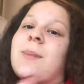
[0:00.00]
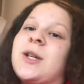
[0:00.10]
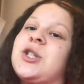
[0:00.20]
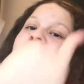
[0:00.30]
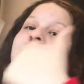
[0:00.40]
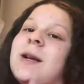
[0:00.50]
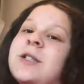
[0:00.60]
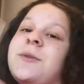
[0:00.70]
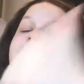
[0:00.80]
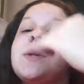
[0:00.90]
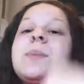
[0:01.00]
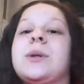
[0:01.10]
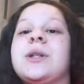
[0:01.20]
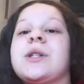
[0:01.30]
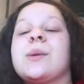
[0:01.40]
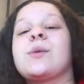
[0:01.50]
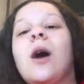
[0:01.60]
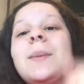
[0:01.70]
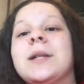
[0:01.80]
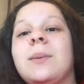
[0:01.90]
make sure you smash the thumbs up button,
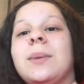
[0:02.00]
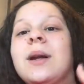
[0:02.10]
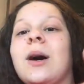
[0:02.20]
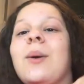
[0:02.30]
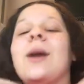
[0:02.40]
subscribe down below,